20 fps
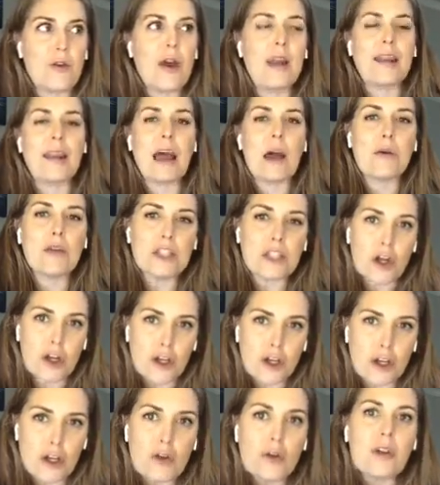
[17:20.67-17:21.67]
And now it's
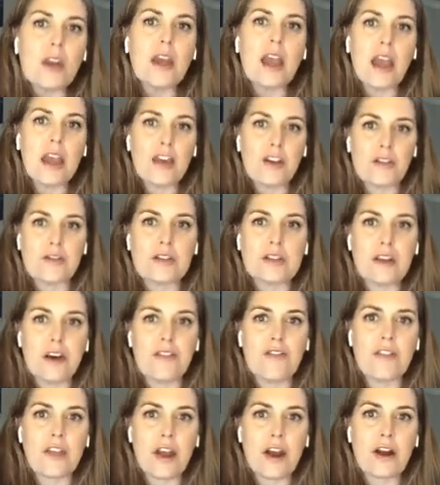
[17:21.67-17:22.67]
on you to get
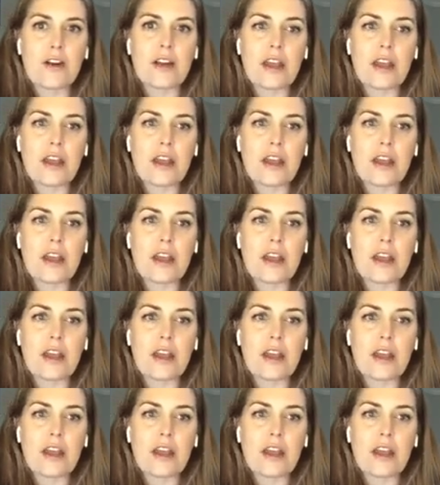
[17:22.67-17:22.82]
yourself there,